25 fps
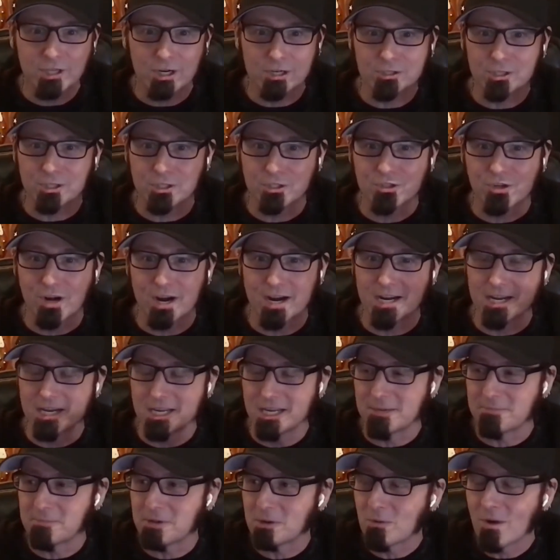stars are trying to
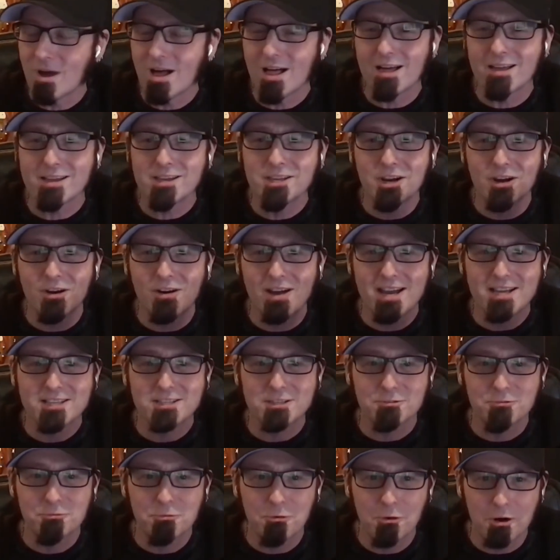eat me. Well, you know,
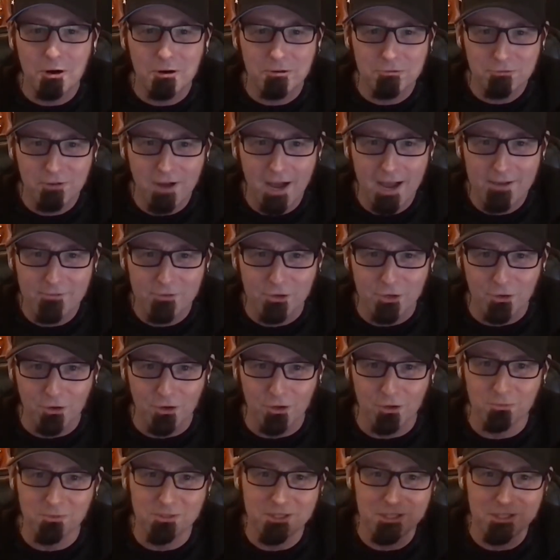as a four or five year old,